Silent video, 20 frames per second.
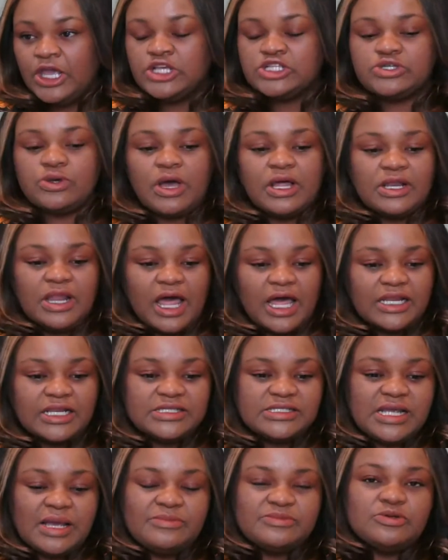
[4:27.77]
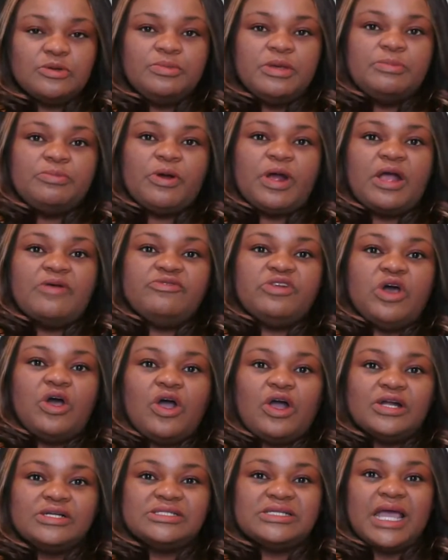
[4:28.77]
So a lot of times when people are having a
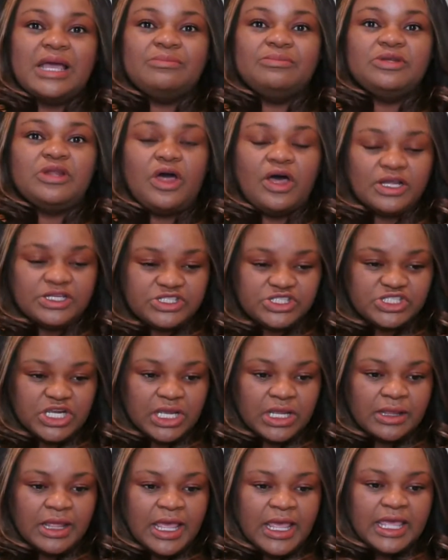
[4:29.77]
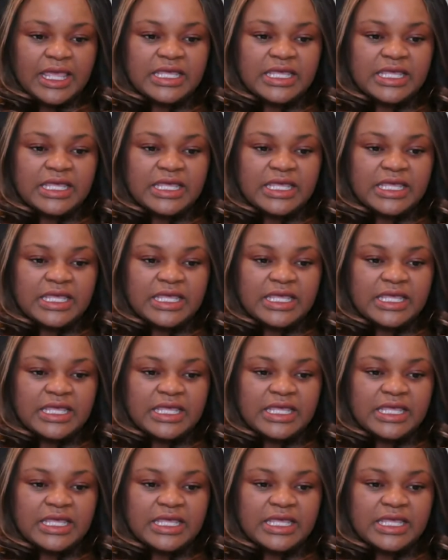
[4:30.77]
hard time launching